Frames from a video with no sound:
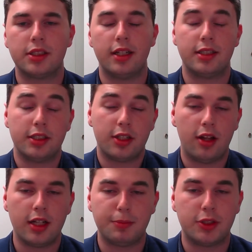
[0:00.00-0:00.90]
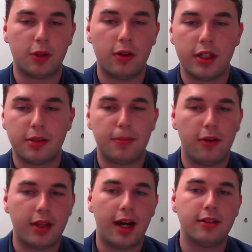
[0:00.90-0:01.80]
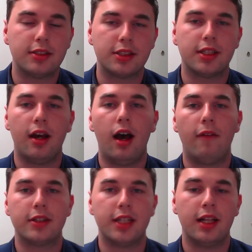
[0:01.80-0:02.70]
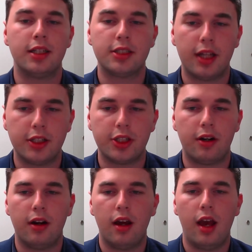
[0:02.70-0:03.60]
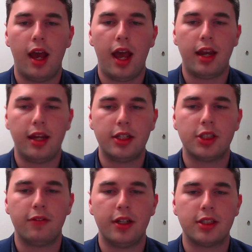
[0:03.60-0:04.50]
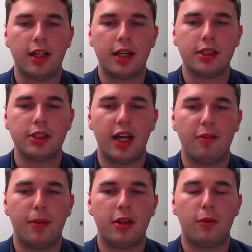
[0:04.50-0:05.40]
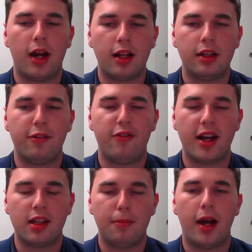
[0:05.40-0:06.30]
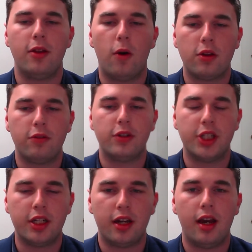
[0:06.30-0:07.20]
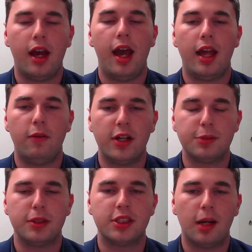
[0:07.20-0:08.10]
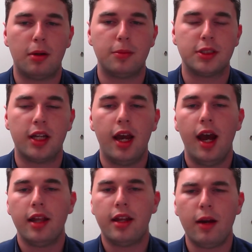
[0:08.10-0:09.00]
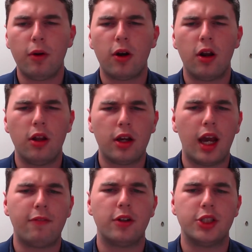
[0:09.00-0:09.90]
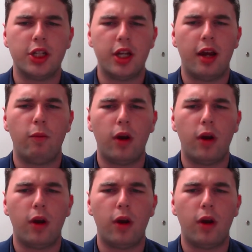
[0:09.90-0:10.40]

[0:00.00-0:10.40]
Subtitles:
since lost majorities in both houses of the state legislature. And each of these elections have been directly affected by Northern Virginia and the Richmond suburbs. Today we're going to look at Virginia and